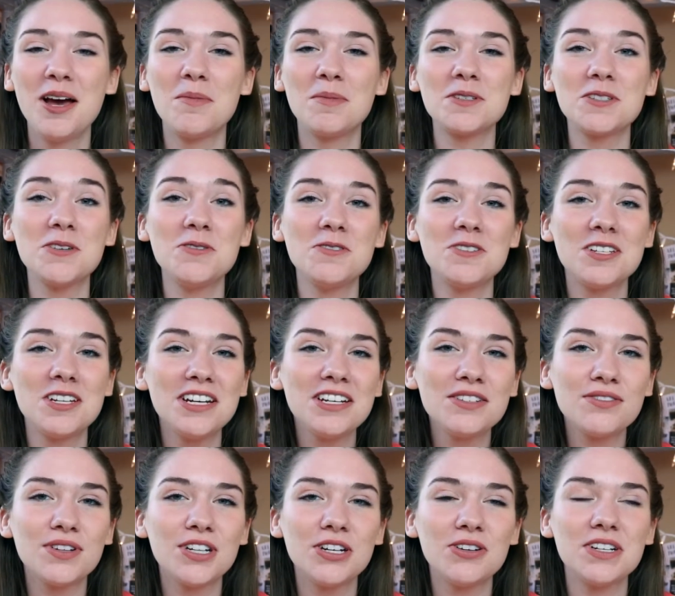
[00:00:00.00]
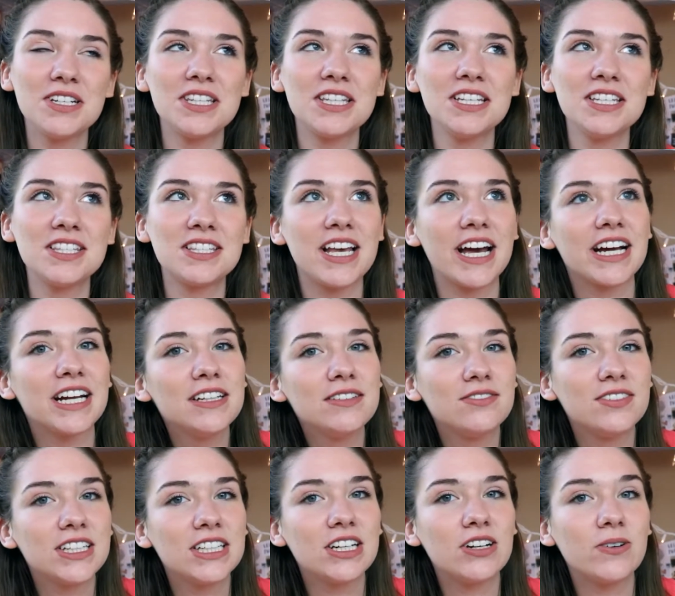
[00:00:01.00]
So today's video is the second
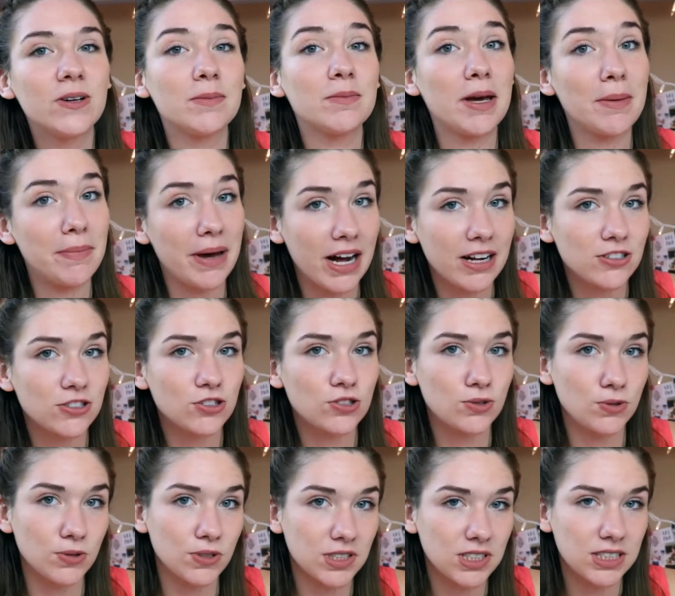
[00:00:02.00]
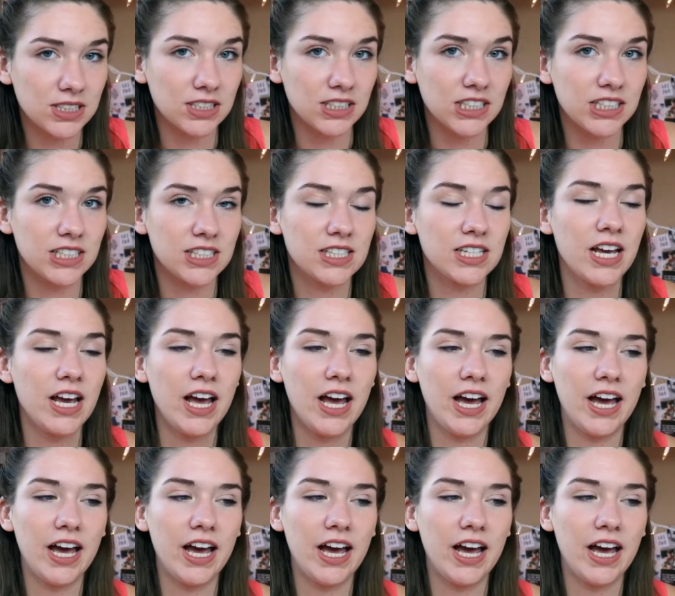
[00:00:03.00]
video in my back to school series,